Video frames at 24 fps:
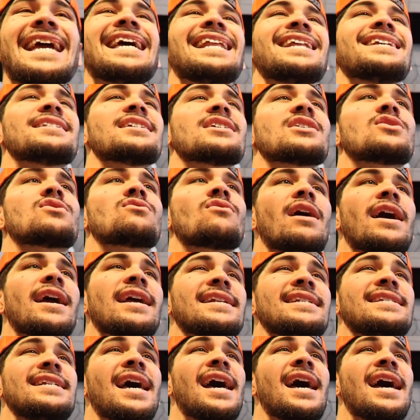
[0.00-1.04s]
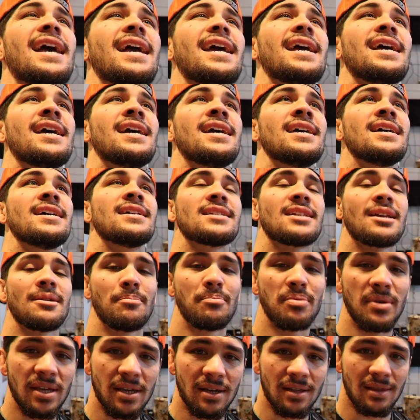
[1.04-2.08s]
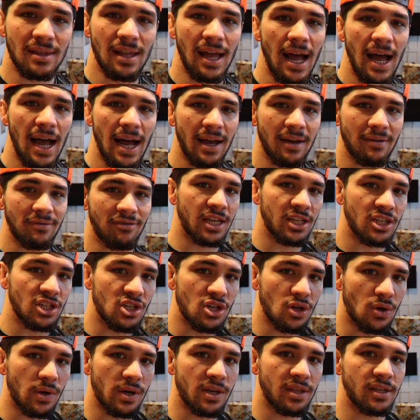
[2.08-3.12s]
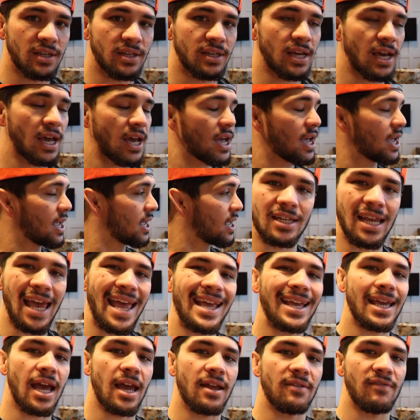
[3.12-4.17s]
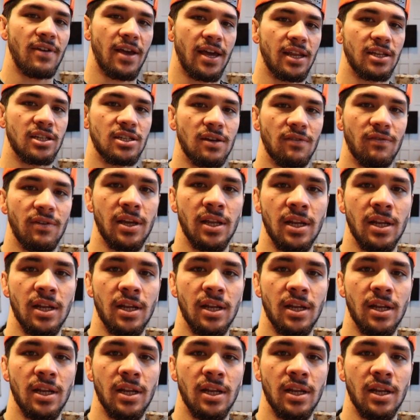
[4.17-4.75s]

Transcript: It is a great day to be alive. Enjoy the day. Take advantage of